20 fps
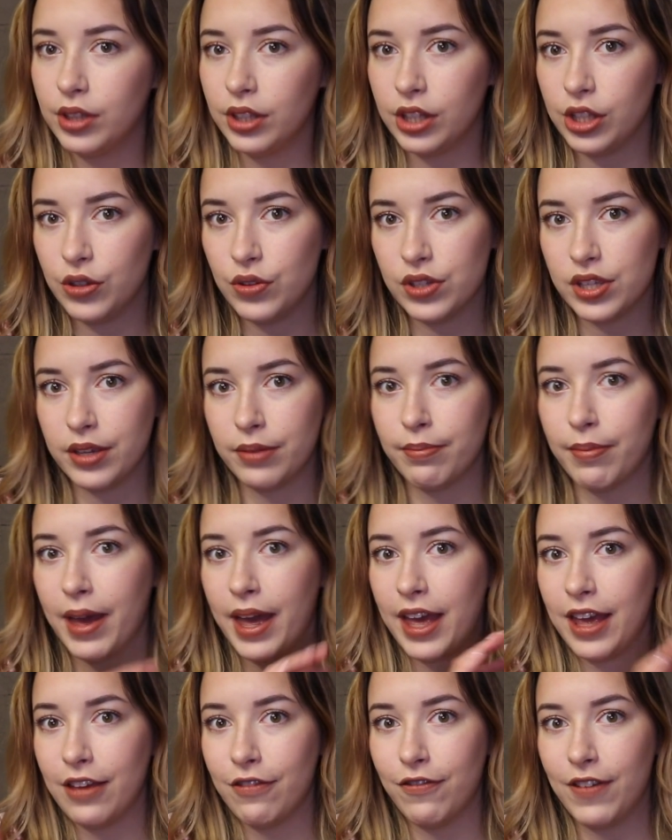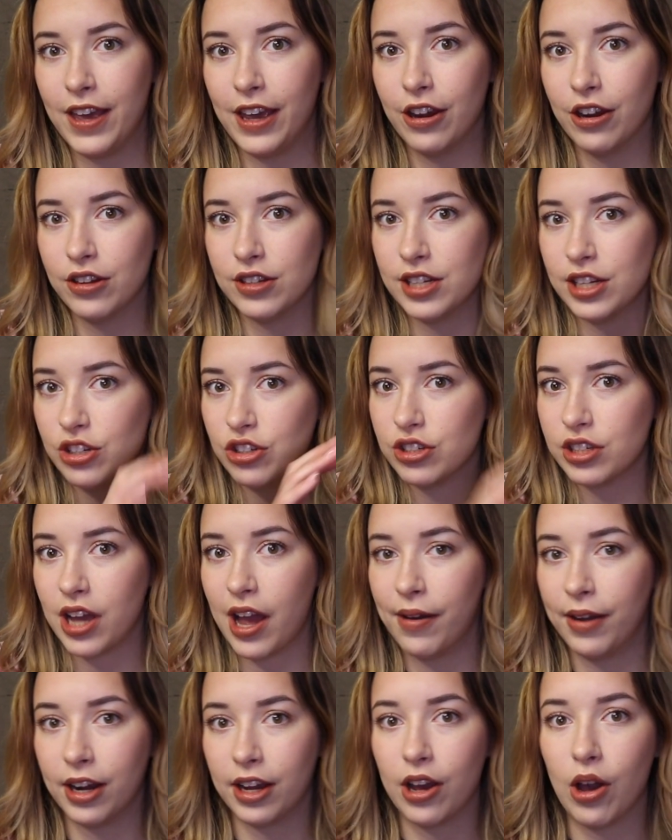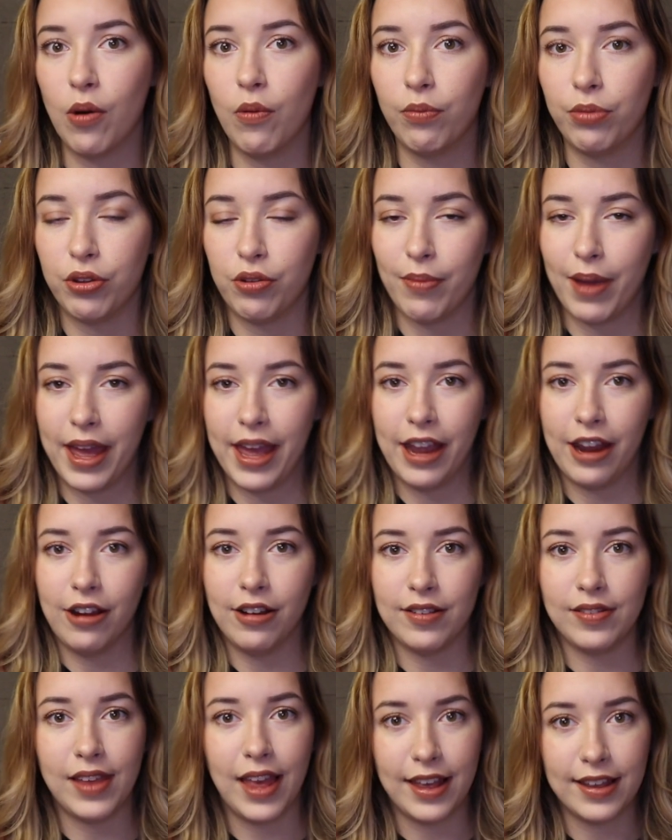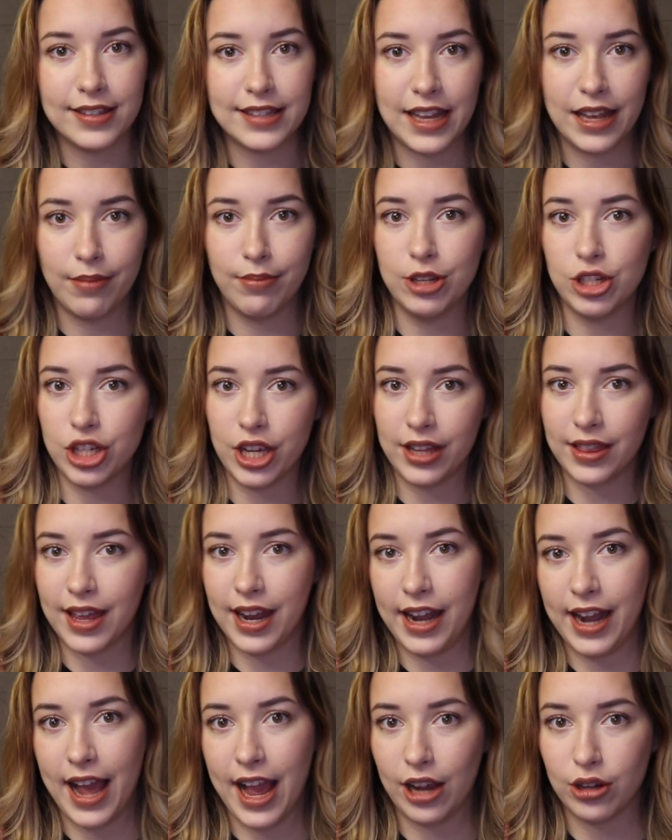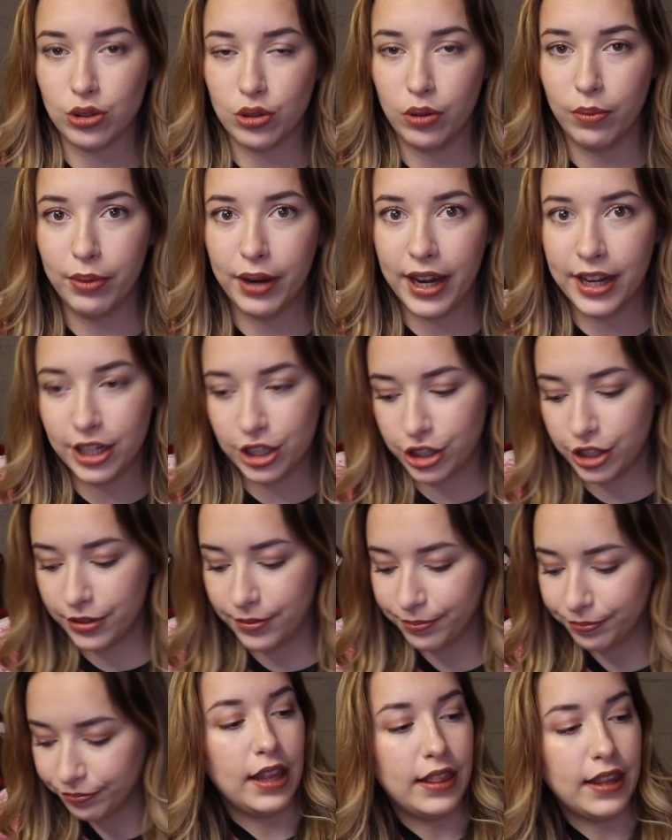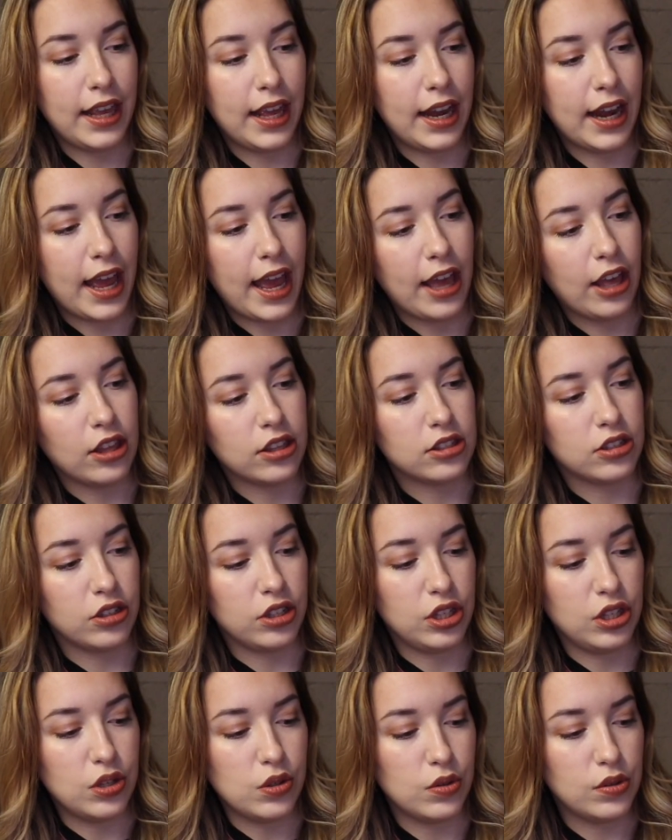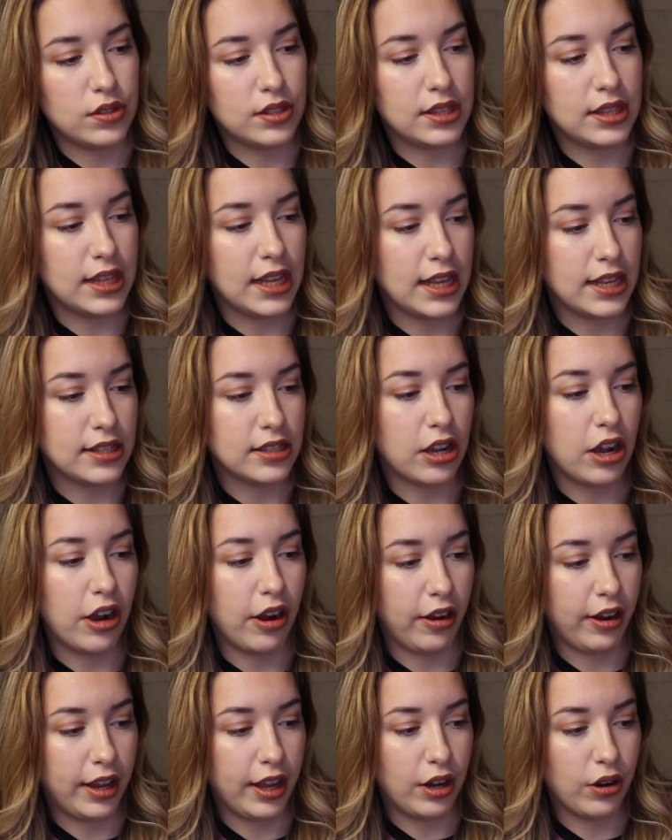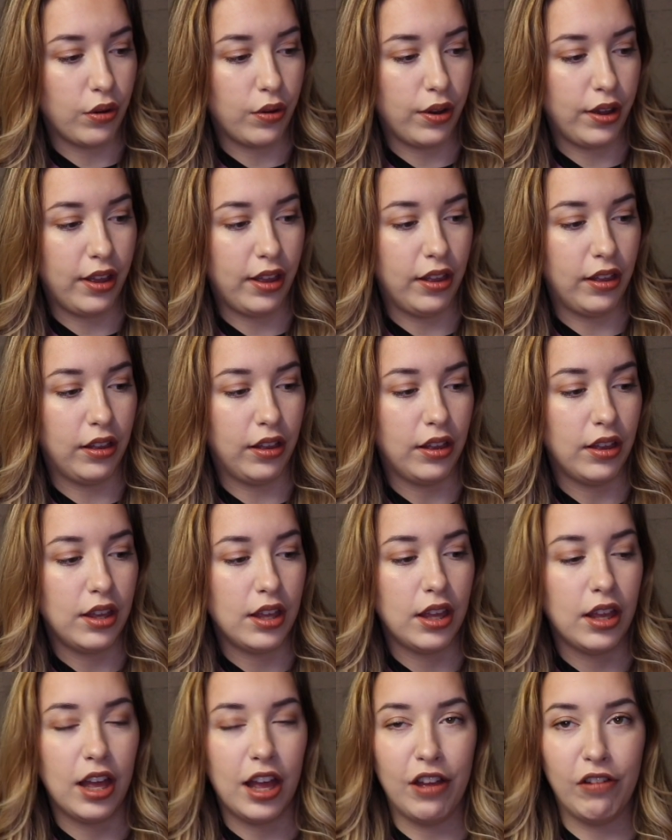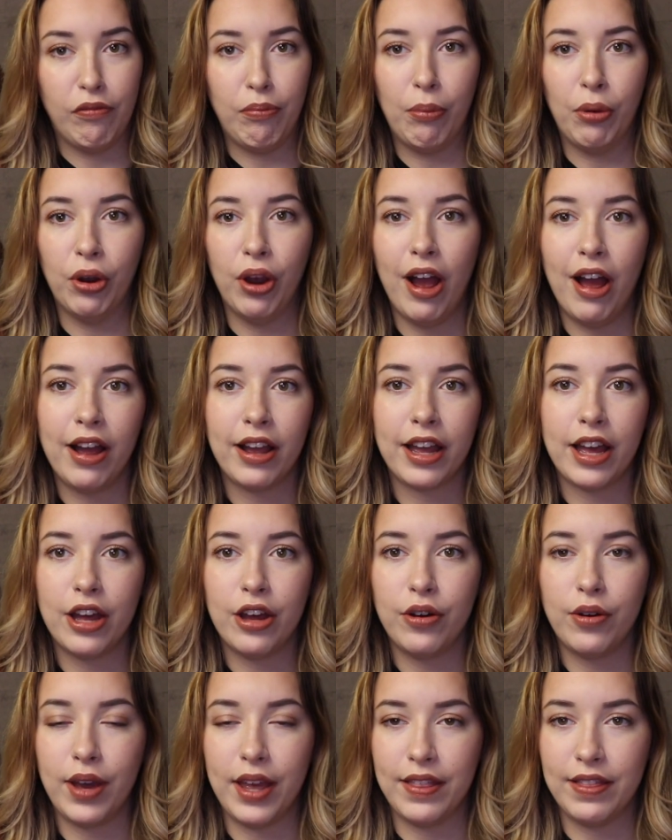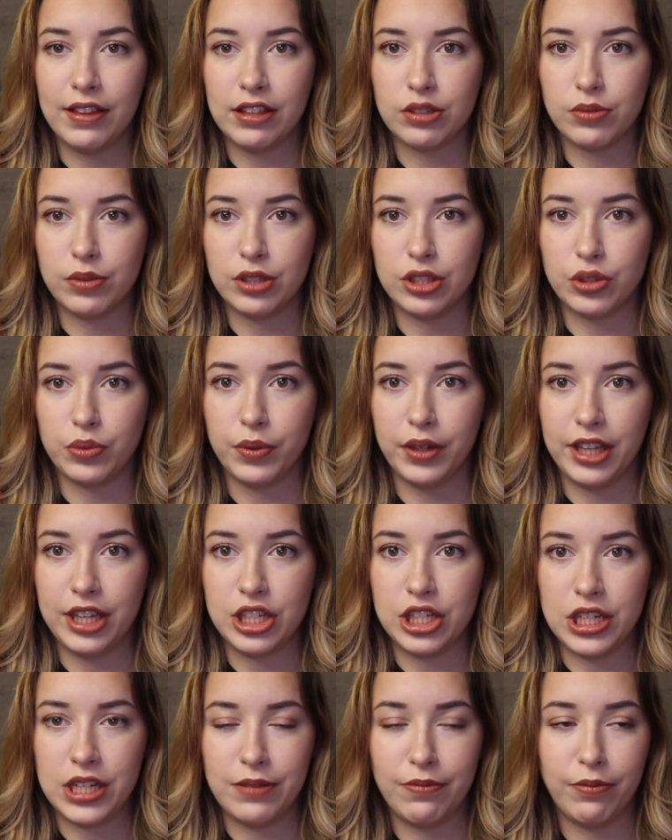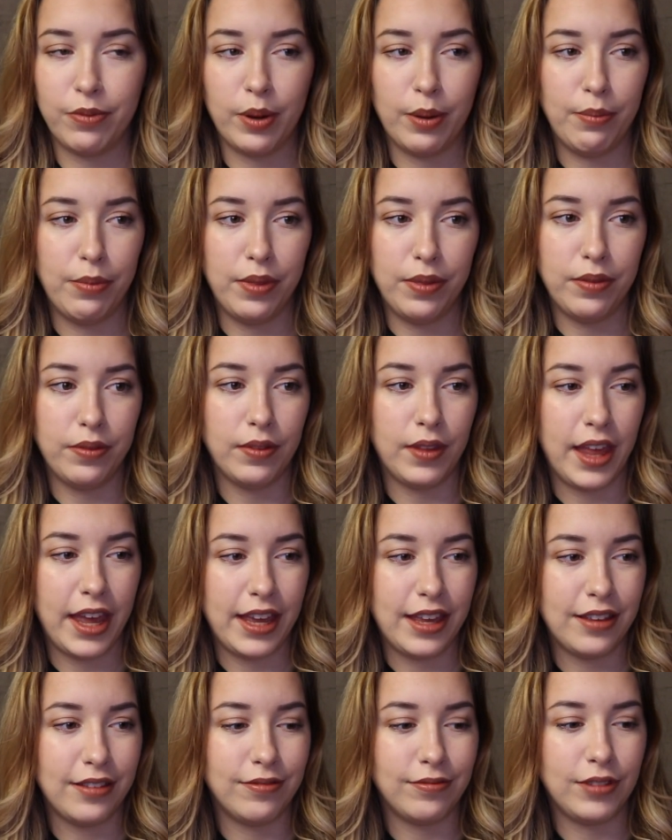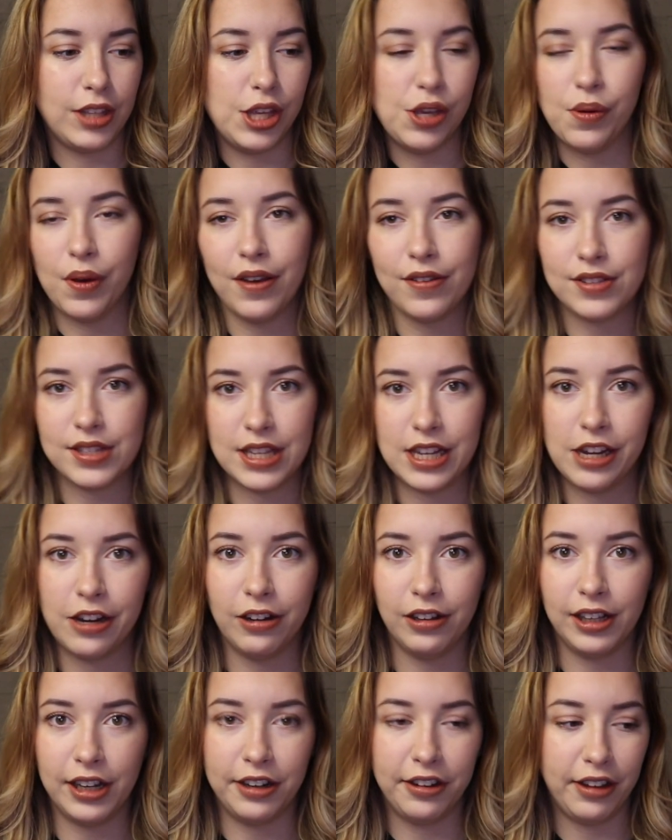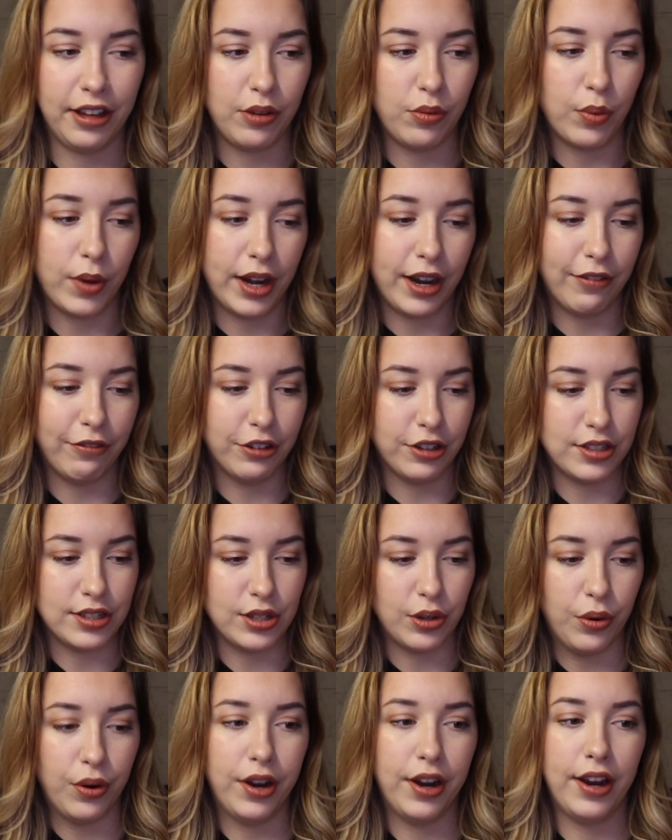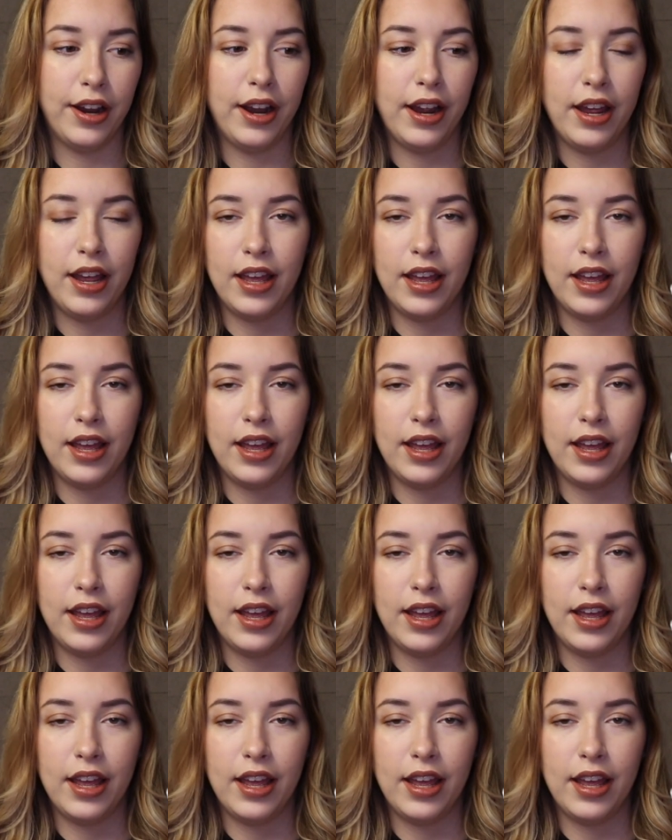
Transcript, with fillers: using my fingers to just kind of comb through my hair is less damaging than an actual brush. And then I also use this Argan Oil of Morocco, and this one's really cheap from like QFC or literally whatever store,